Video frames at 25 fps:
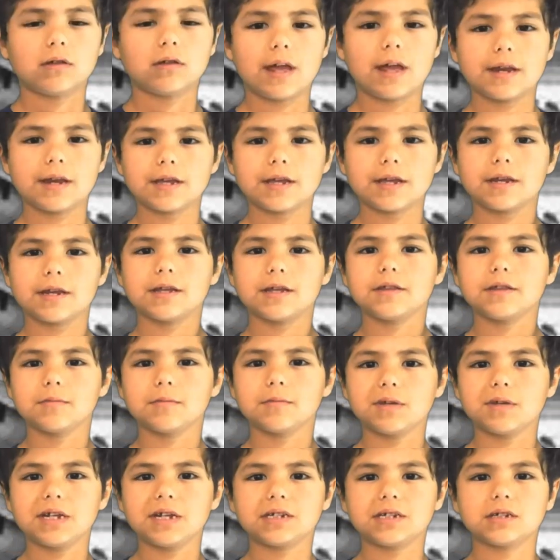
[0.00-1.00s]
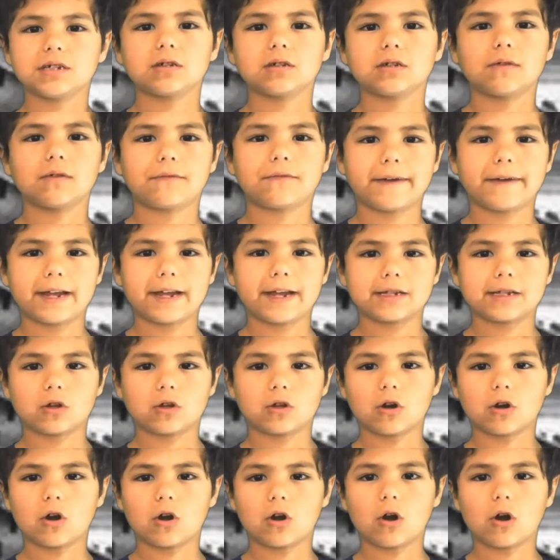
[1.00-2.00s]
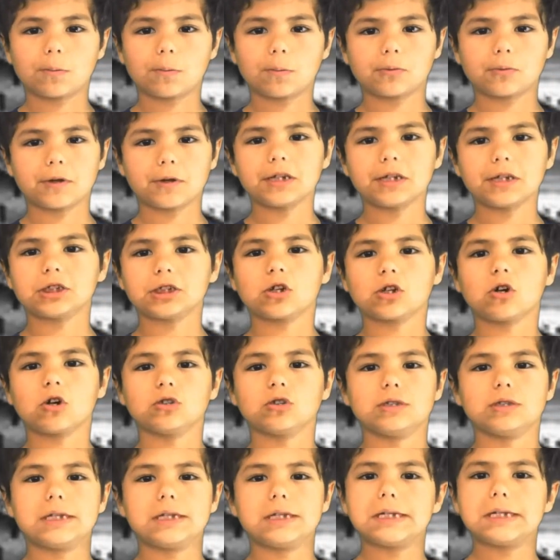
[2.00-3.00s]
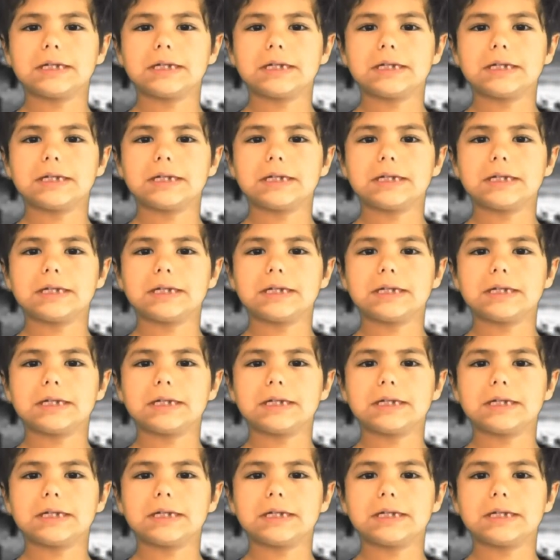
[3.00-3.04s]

landed in the beaches of France on an operation called